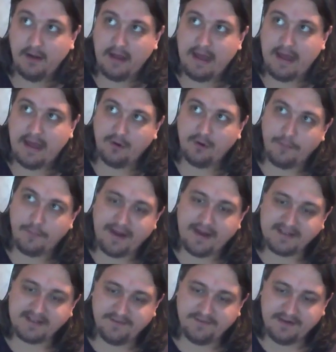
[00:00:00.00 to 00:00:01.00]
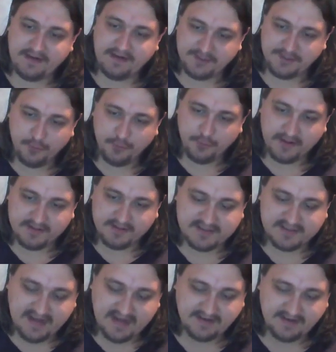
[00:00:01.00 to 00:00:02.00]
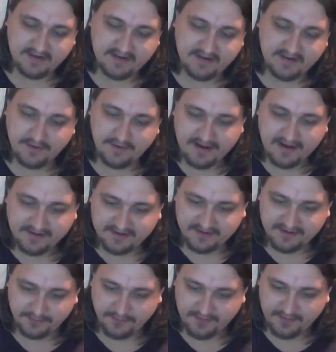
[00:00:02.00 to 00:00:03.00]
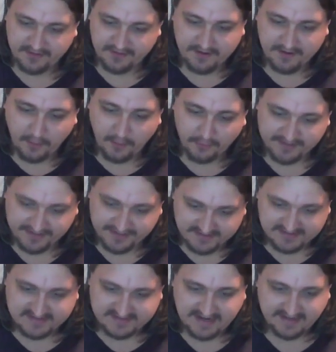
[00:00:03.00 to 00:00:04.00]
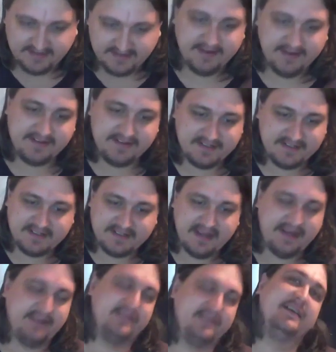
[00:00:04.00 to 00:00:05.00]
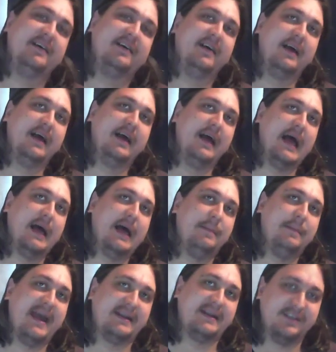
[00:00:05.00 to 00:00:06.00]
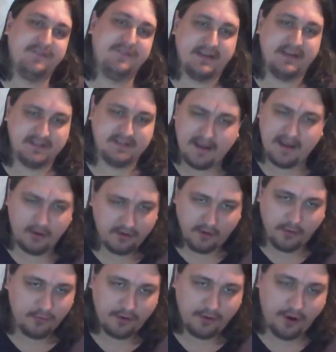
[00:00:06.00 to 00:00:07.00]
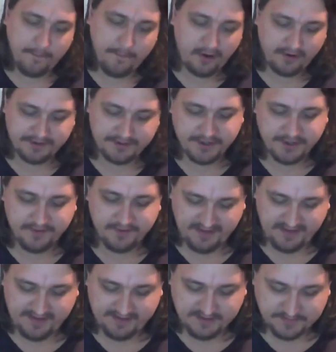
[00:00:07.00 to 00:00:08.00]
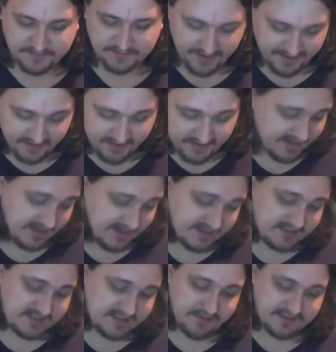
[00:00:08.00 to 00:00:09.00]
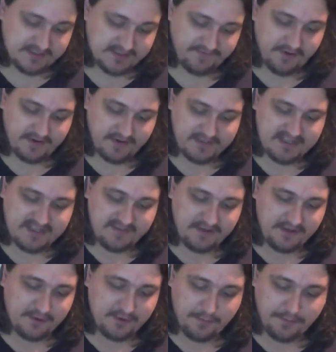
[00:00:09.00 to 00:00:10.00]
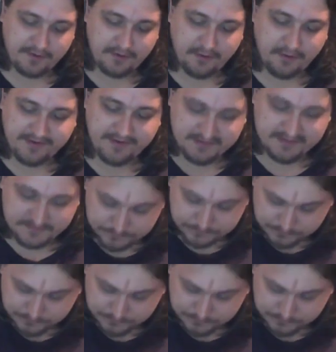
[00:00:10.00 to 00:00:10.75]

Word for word: uh, corporate activity to one state. You weren't allowed to do a uh, multi state, interstate um, activities. And that all got abolished over the years by a series of very savvy corporate lawyers.